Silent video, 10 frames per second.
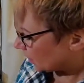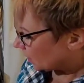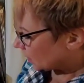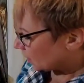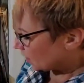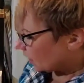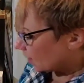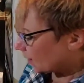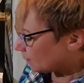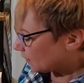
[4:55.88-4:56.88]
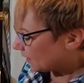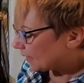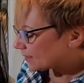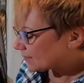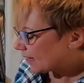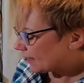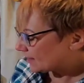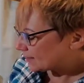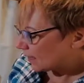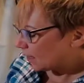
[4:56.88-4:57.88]
And the next
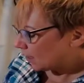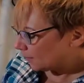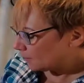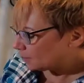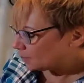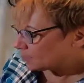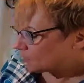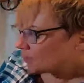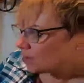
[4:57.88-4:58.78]
size up